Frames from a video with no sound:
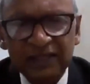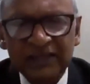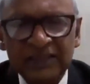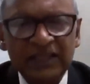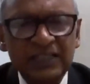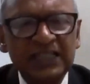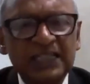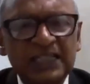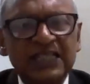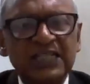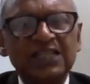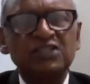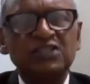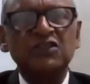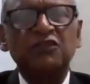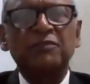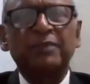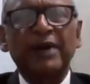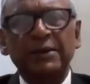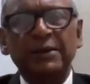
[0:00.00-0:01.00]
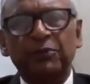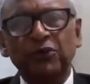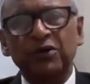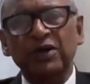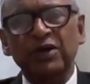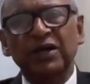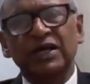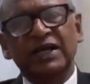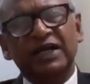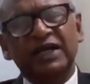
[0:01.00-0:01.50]
the details of my
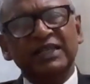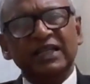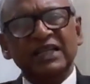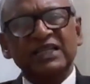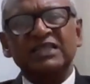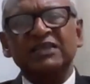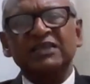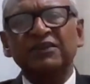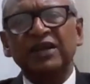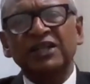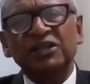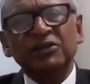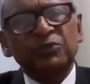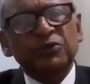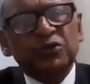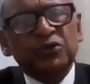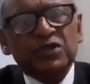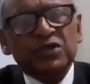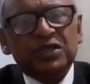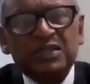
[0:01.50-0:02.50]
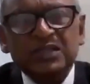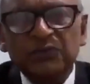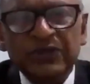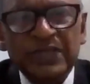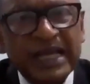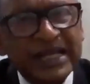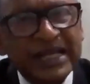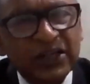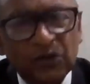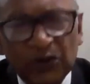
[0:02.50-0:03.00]
book, and there are several other books
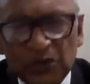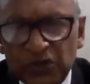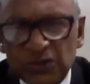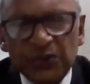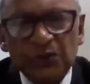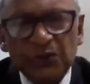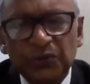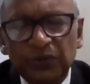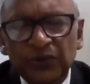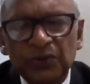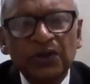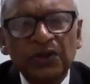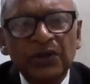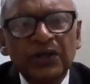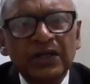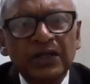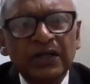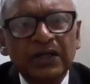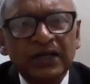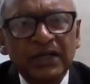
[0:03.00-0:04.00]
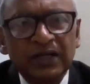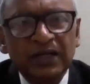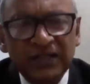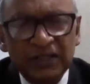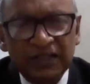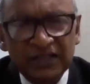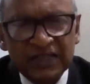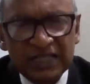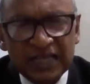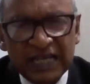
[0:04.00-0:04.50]
which I can also
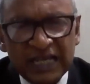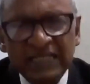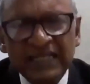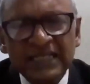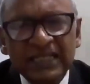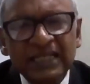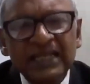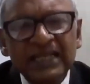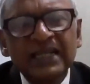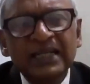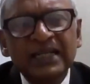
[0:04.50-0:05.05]
send.